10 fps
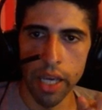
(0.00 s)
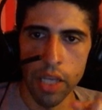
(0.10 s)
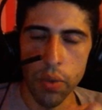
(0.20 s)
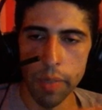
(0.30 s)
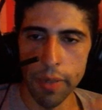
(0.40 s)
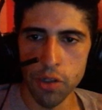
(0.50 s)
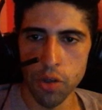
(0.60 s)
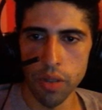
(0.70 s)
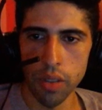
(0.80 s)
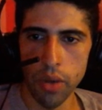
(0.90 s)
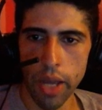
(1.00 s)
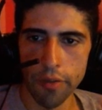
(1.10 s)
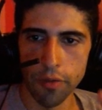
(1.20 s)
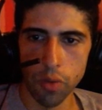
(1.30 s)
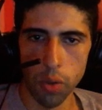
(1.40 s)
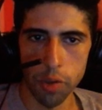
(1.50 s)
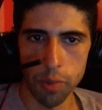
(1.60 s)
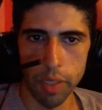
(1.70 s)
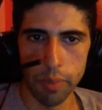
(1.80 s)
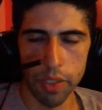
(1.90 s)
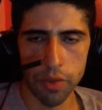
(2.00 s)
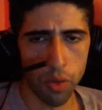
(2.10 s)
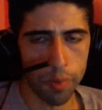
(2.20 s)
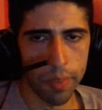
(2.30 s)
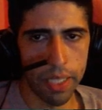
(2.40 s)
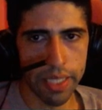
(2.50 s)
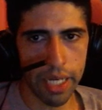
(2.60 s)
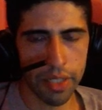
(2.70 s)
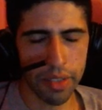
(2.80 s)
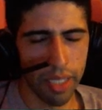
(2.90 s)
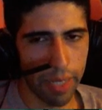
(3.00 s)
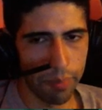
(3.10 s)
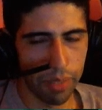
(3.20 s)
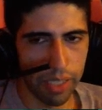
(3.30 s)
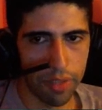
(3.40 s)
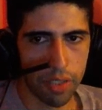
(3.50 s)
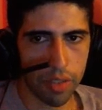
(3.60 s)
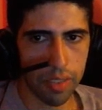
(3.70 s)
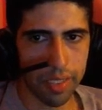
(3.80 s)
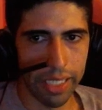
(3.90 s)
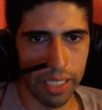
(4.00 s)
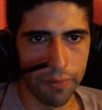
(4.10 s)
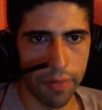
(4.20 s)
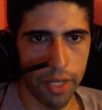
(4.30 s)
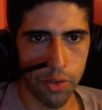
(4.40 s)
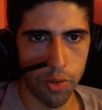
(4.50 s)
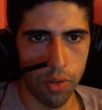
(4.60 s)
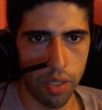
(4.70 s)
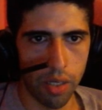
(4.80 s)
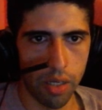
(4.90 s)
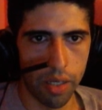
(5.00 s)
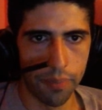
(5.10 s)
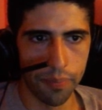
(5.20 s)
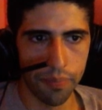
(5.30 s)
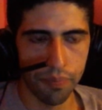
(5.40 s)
You want to make sure that you have roll speed, because roll speed is actually, I believe it's slightly faster than